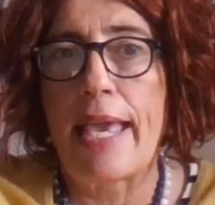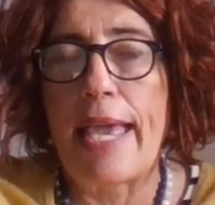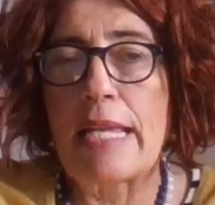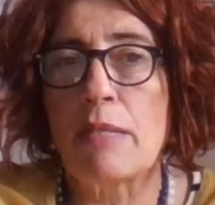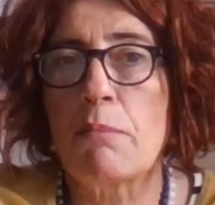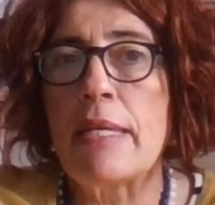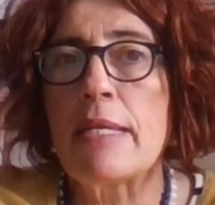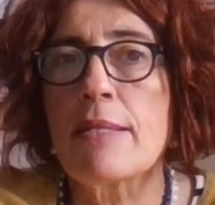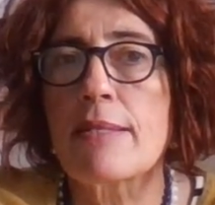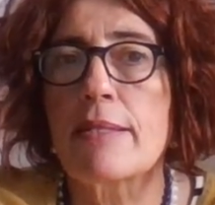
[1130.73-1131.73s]
and
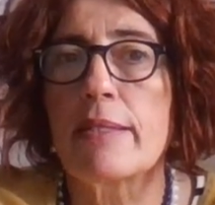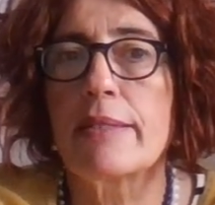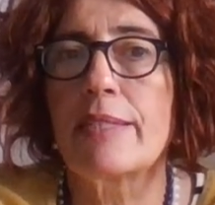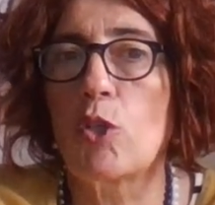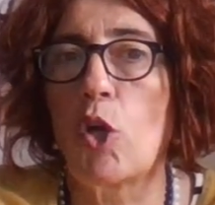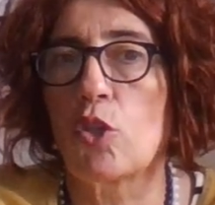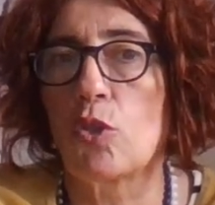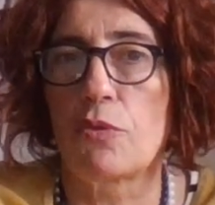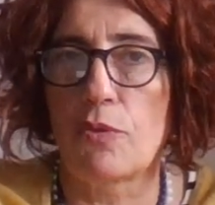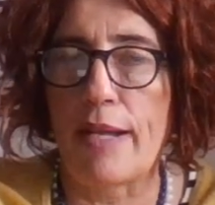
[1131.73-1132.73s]
means the god
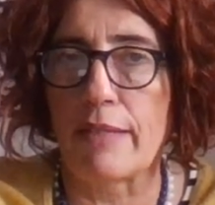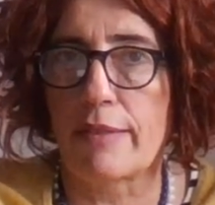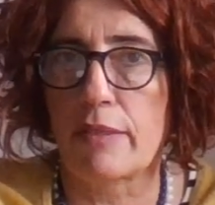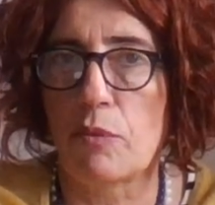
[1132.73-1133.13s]
of wealth.